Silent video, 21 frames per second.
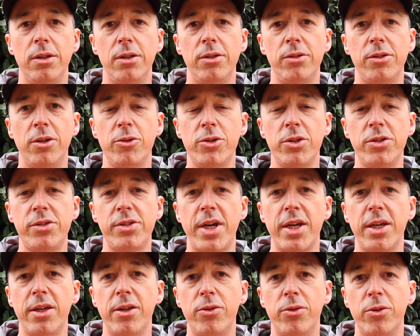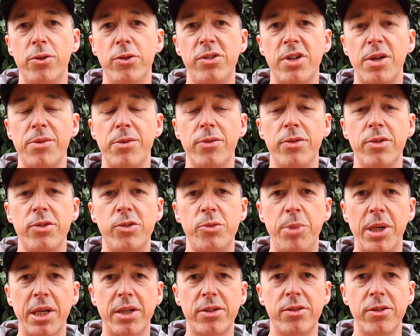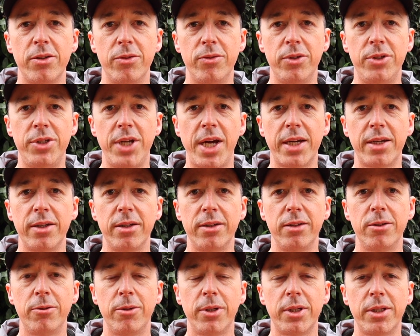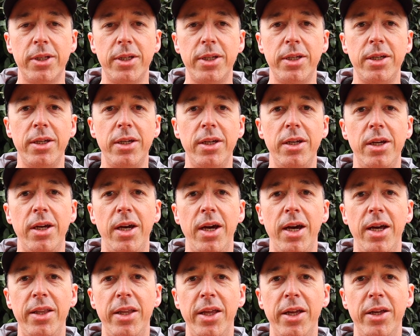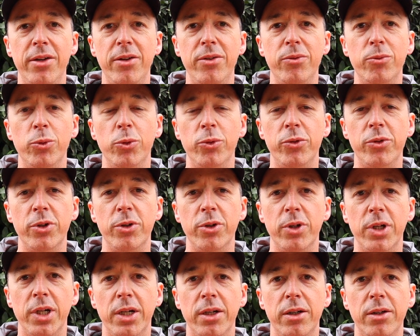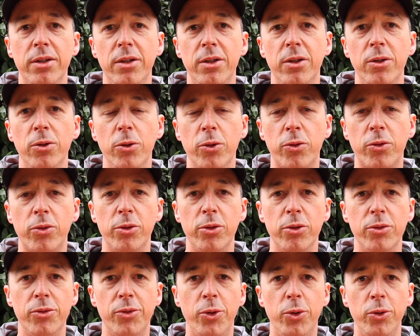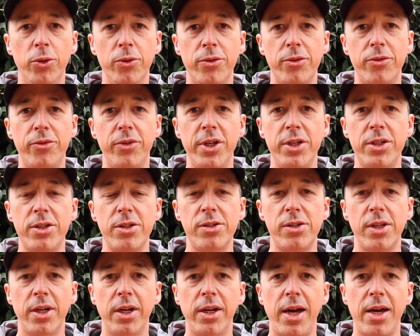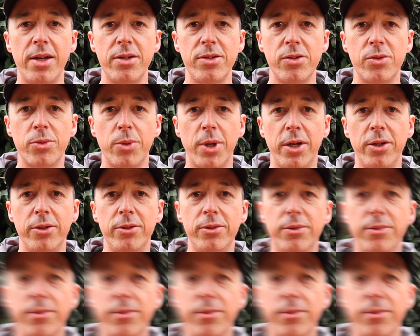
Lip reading: So I'll just take you through some of the specs of the jacket quickly, and then we'll do a look through of all of the features that it has as well.